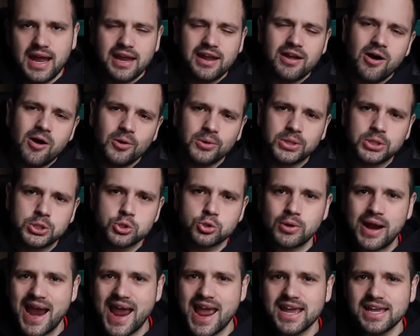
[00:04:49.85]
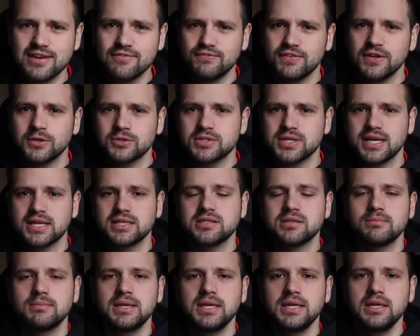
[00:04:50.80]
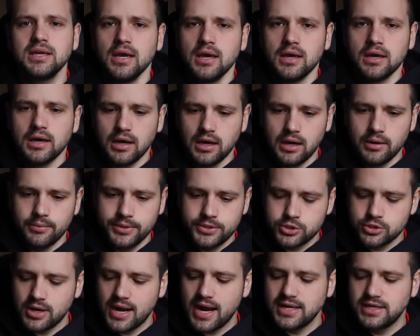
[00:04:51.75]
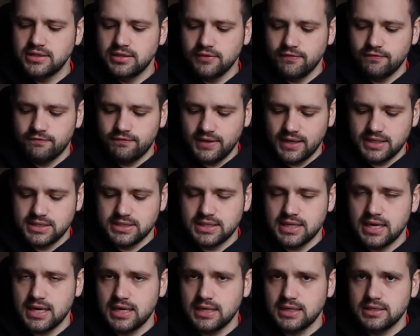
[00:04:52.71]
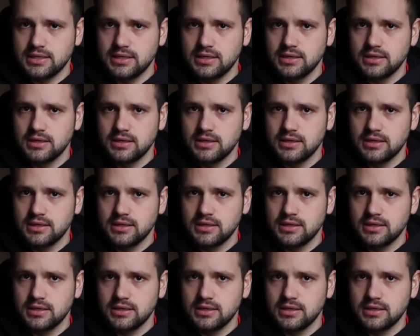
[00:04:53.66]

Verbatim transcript: I call it a drag, it feels like to me. Uh, we tried to fix that,